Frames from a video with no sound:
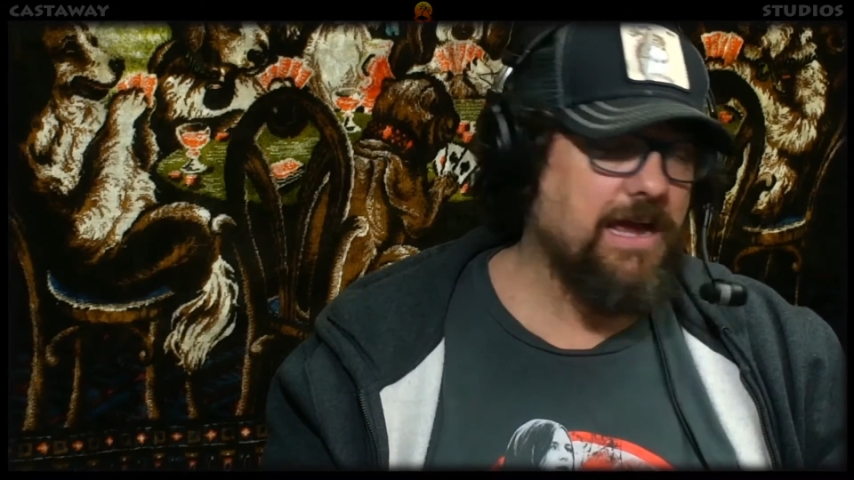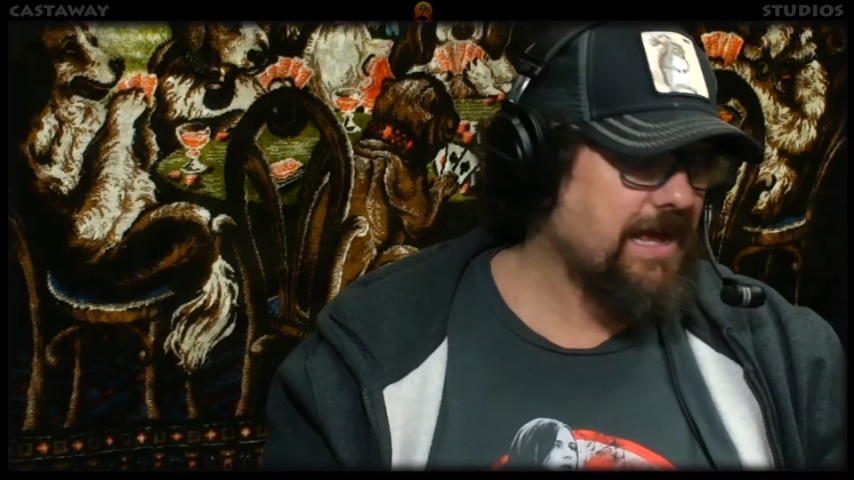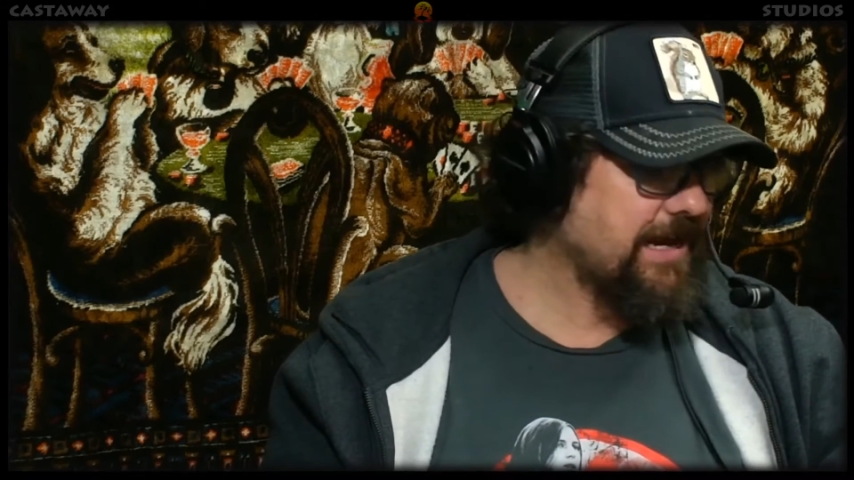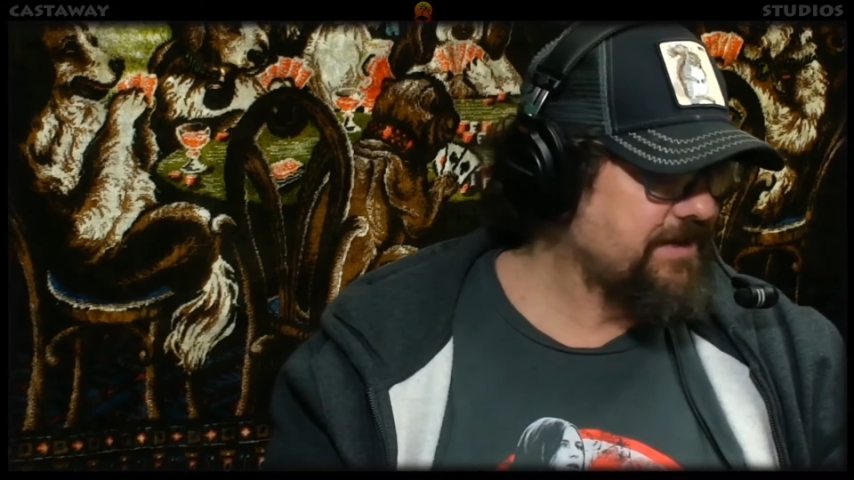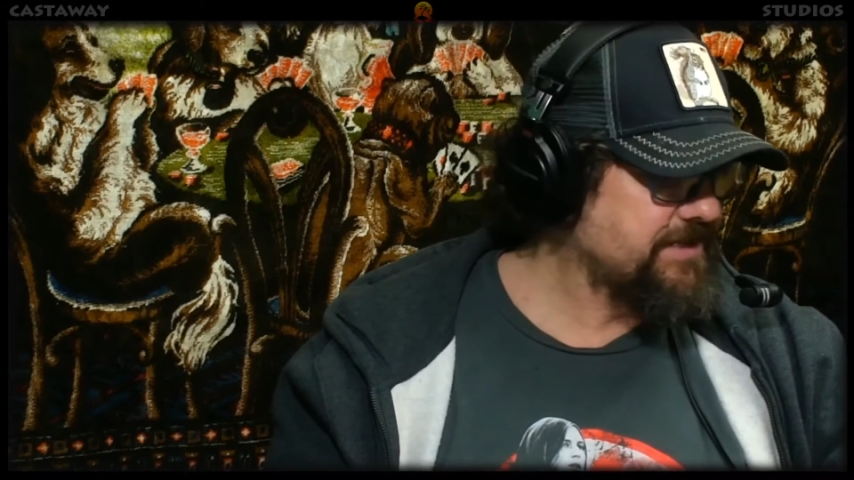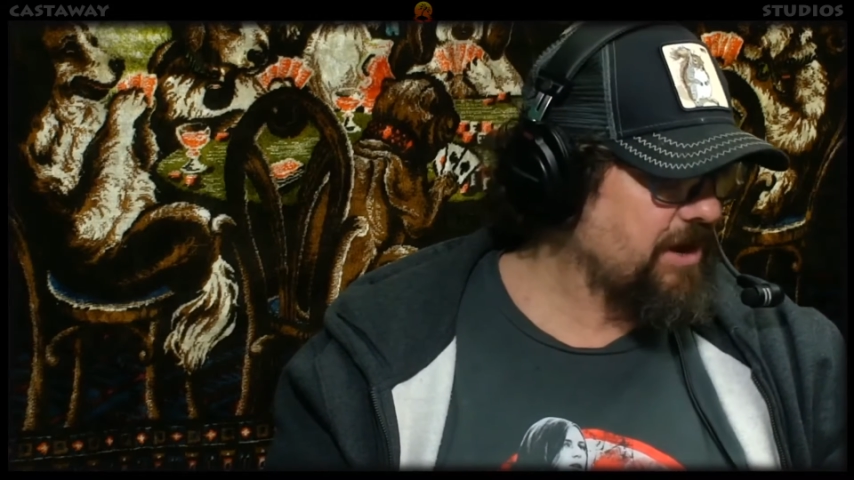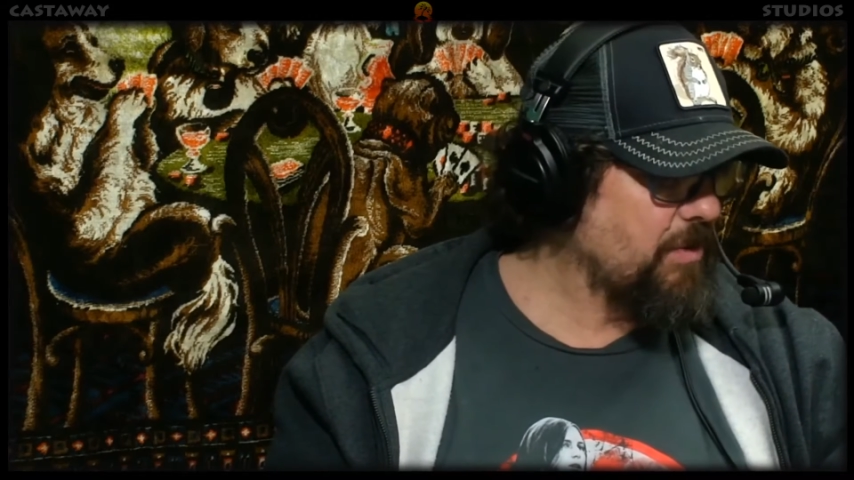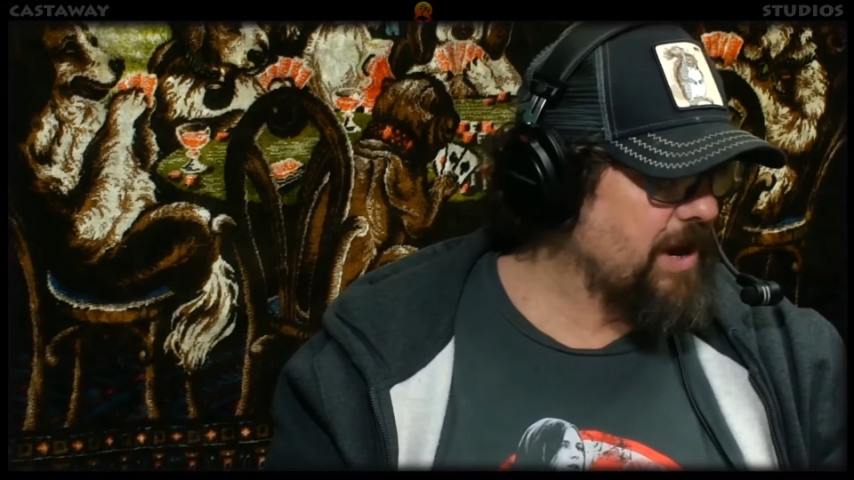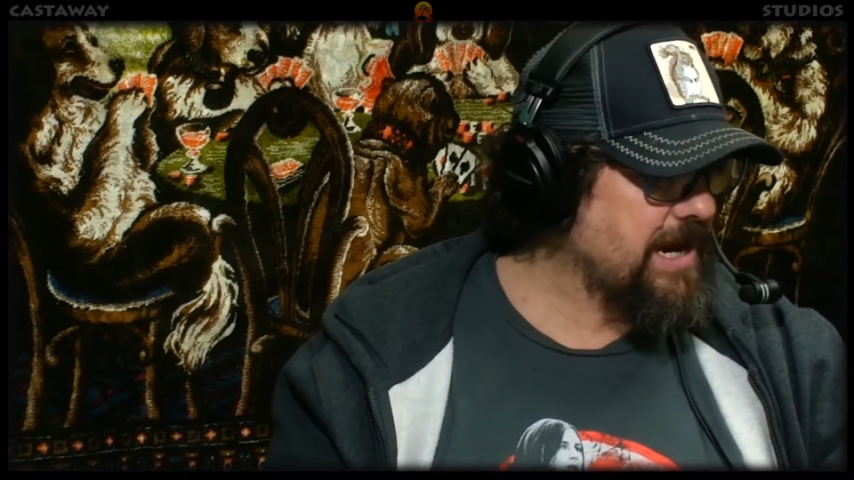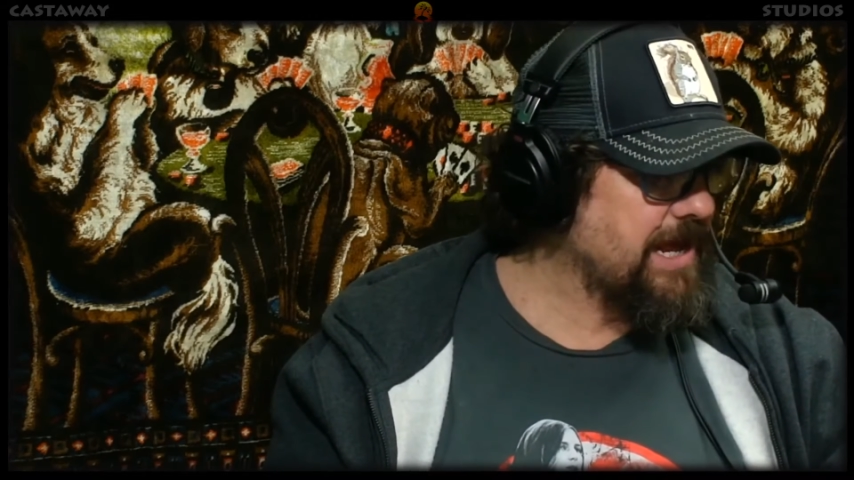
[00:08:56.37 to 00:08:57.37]
and so I
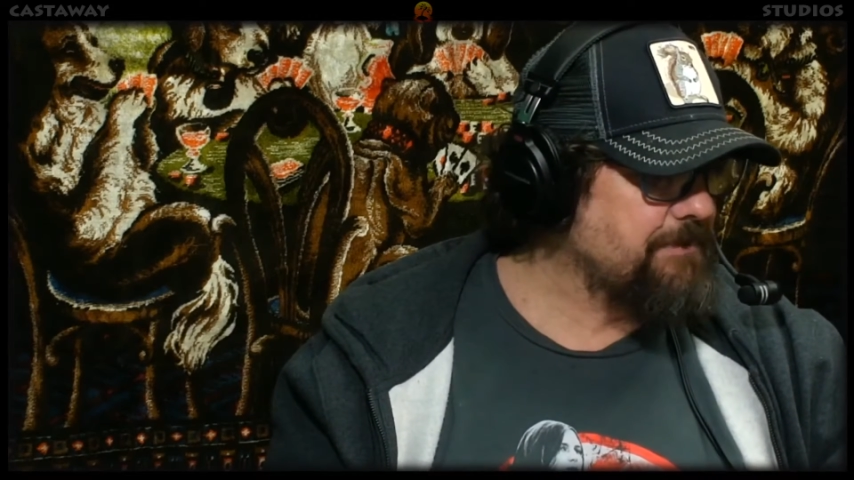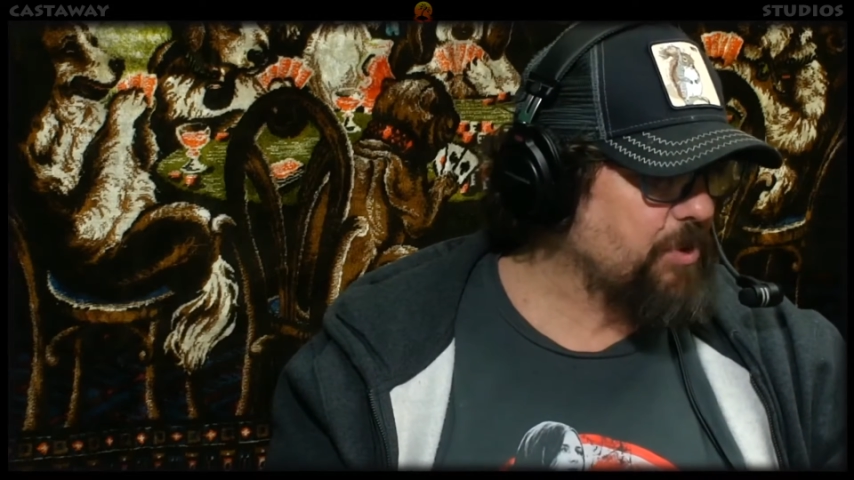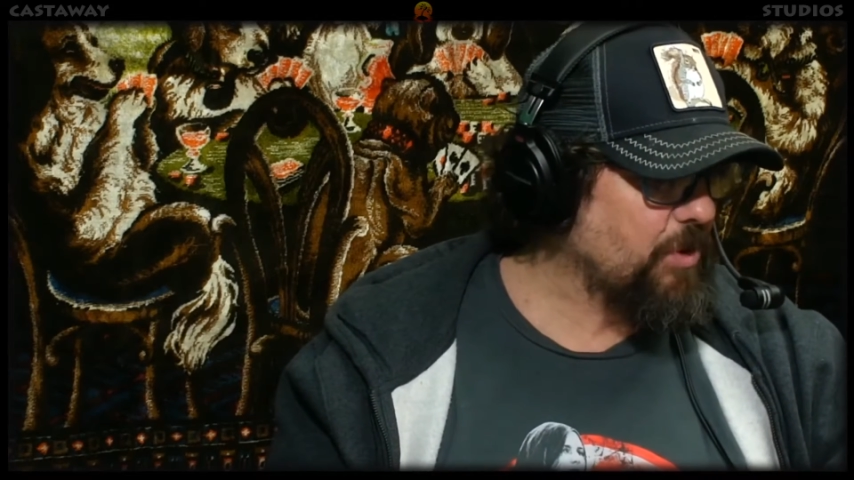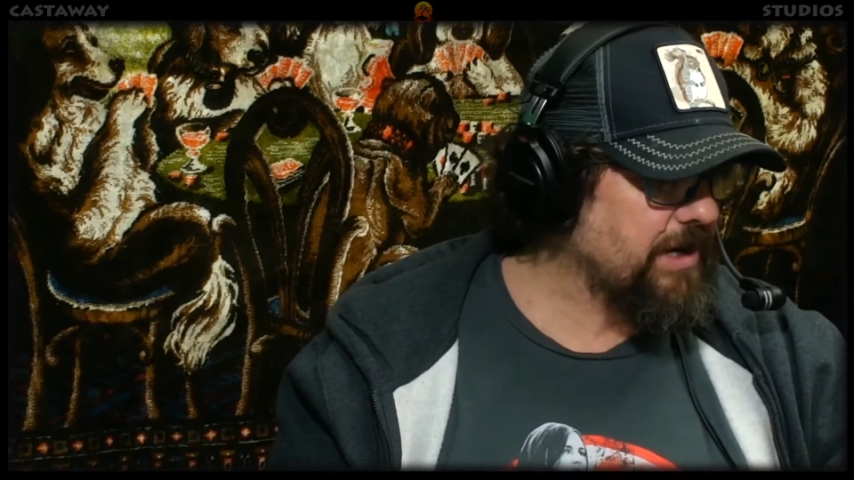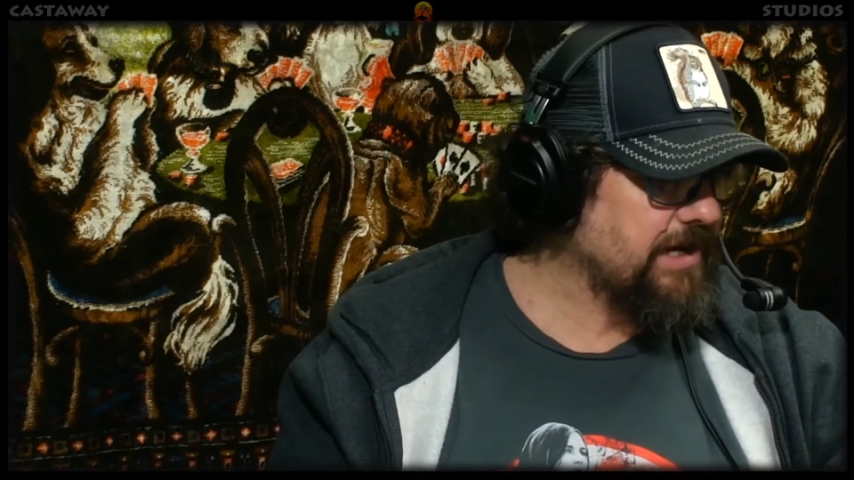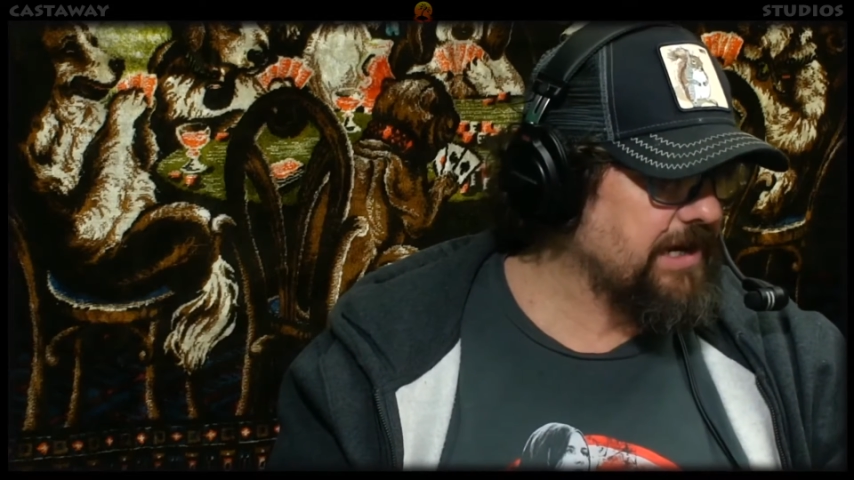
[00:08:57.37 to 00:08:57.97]
went and bought it,